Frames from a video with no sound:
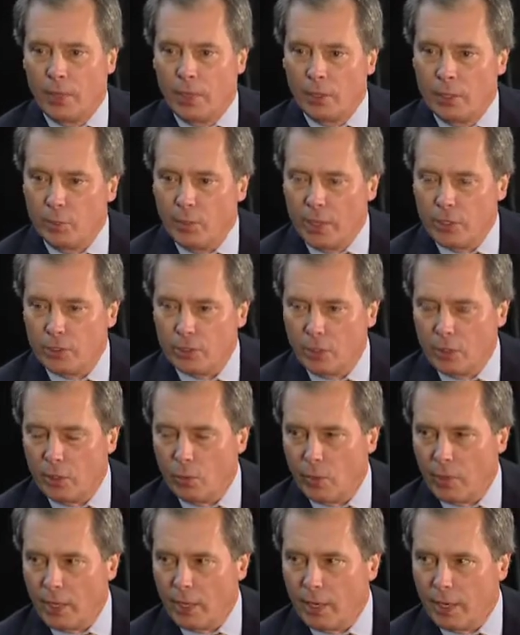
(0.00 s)
to make sure that
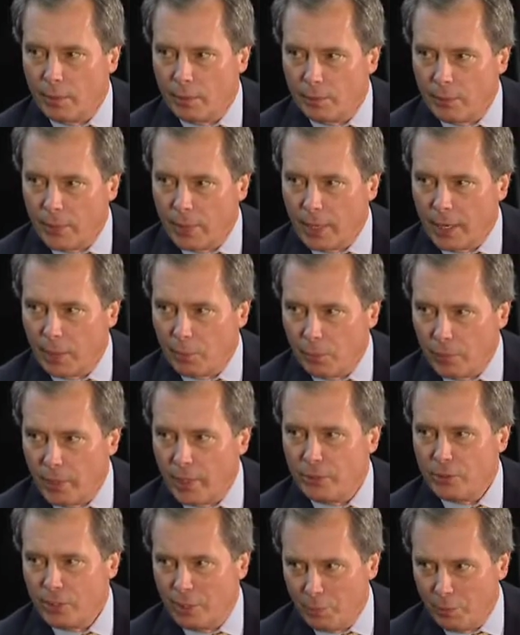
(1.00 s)
we get our
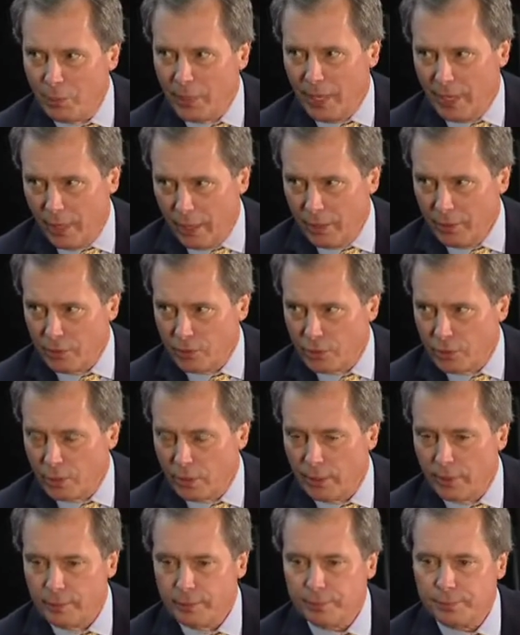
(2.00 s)
budget balanced,
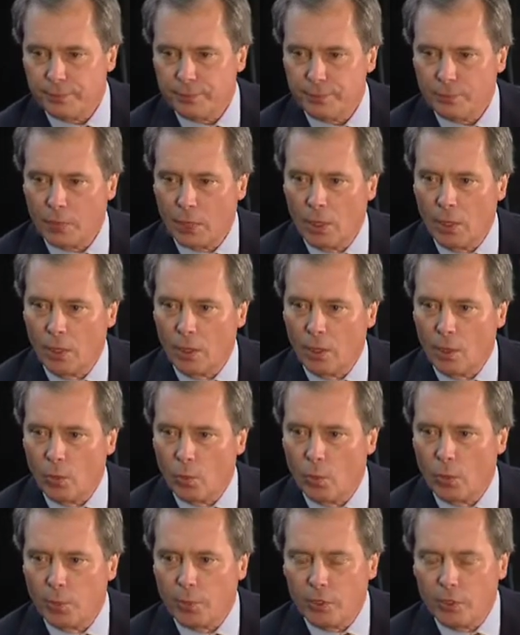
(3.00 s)

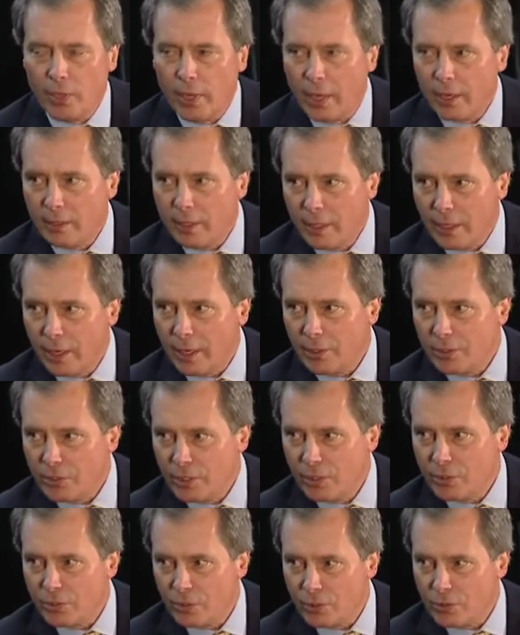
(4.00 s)
we're protecting our
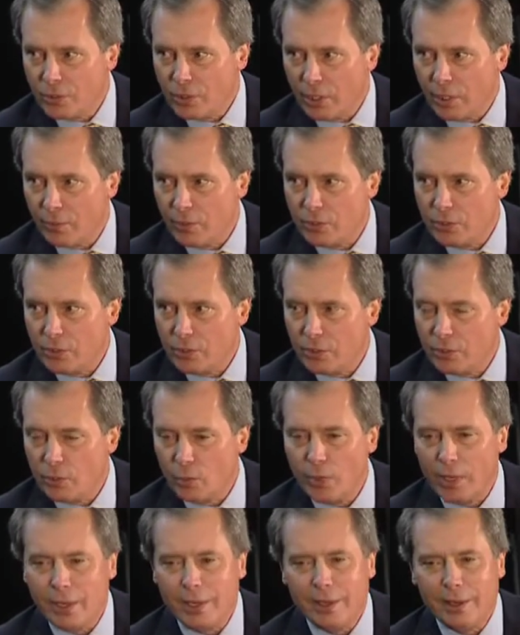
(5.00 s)
essential services,
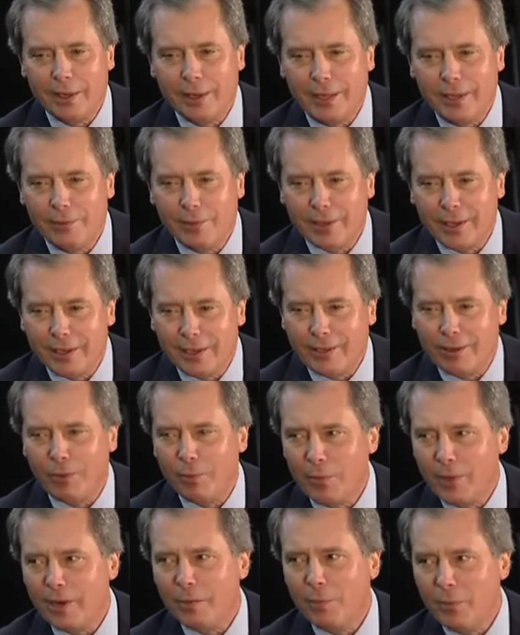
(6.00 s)
and we leave a little
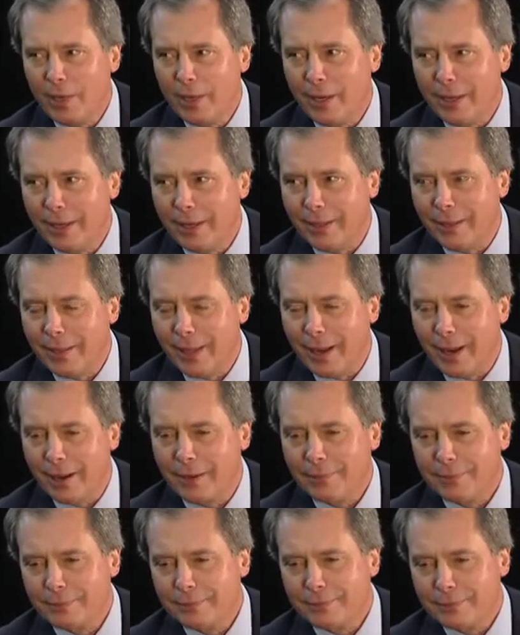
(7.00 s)
bit of money in
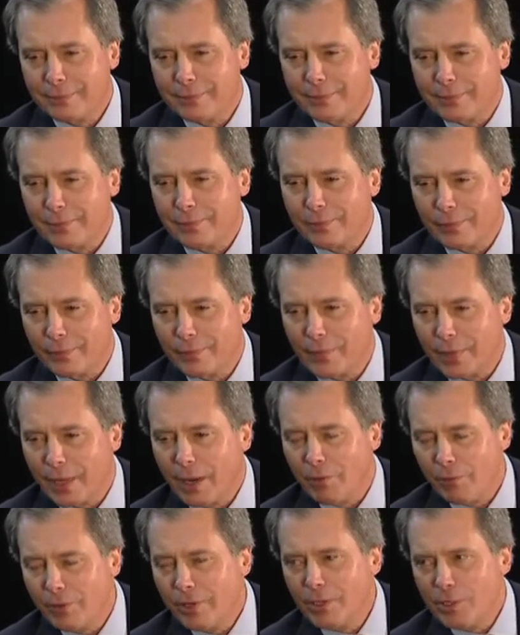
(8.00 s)
there,
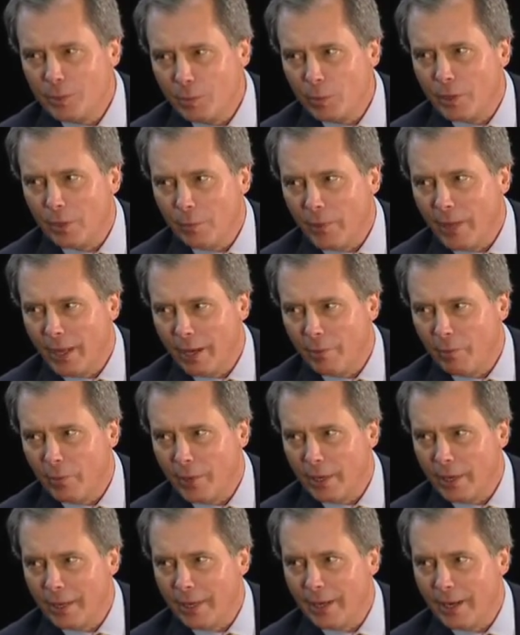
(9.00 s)
a reasonable amount of
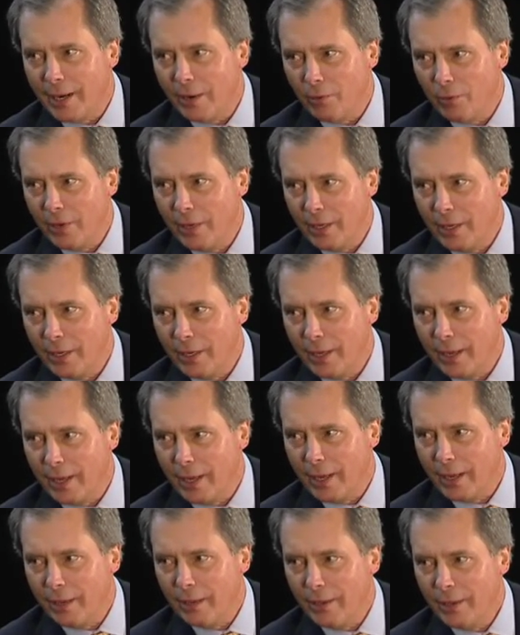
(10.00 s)
money in our rainy
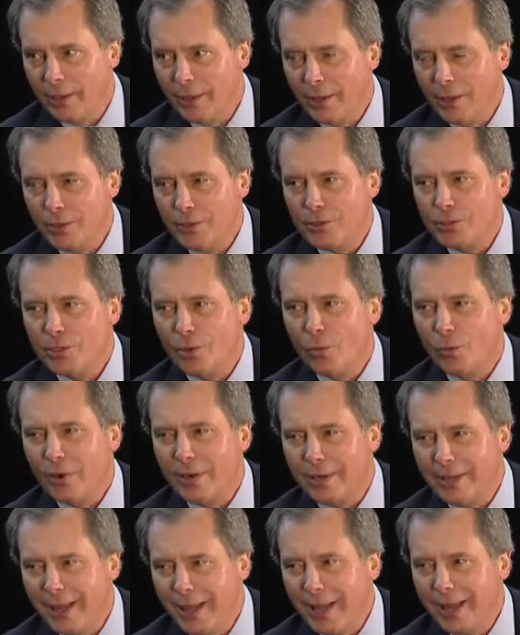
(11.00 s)
day. So we're
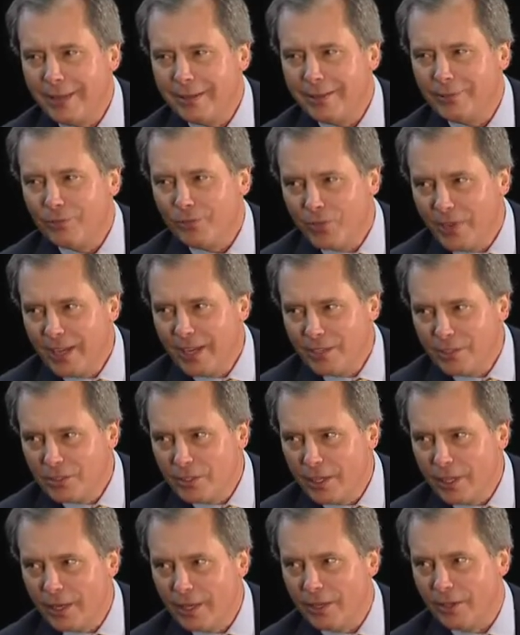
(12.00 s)
not
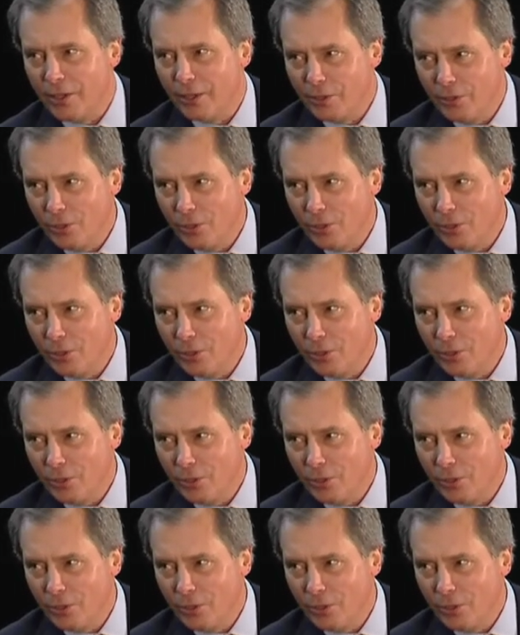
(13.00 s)
facing in the